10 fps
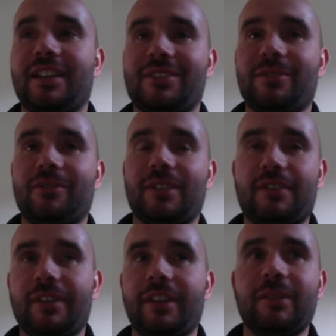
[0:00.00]
So I
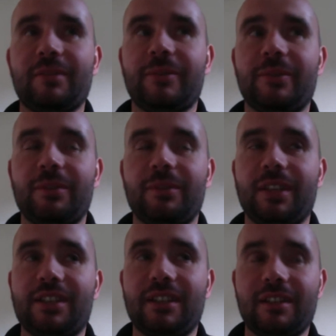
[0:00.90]
rang her before the
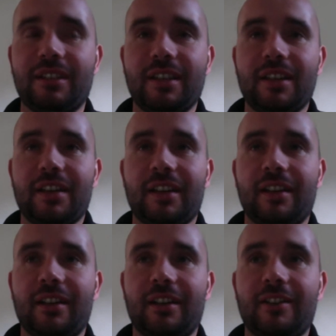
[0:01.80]
meeting,
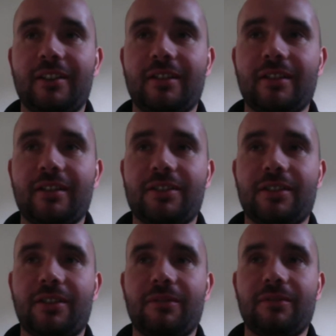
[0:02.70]
and
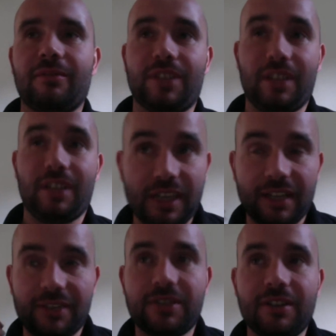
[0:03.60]
so she
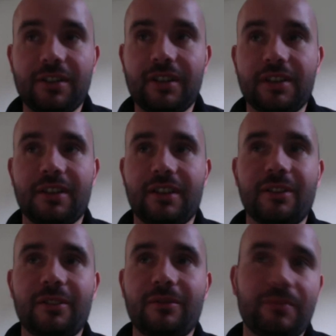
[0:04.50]
answered, and I said,
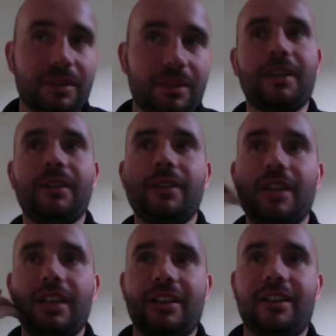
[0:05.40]
"Hello, blah blah blah.
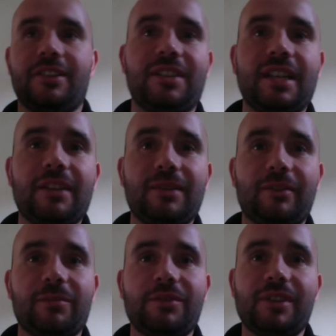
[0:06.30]
This is David
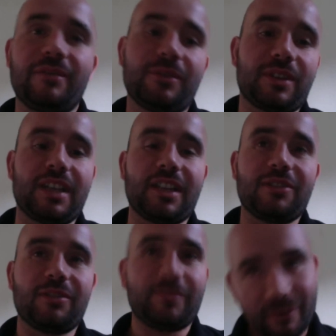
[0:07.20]
from G4 Guitar
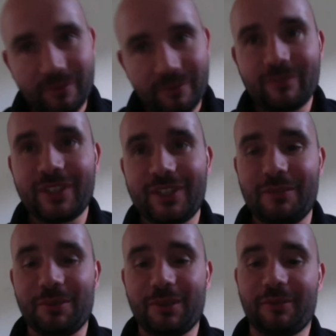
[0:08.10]
School." Boom, and she
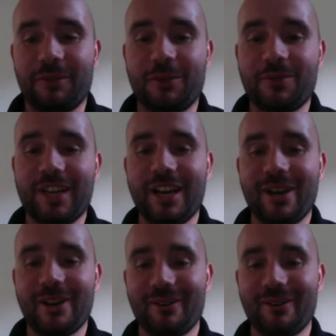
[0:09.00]
put the phone down.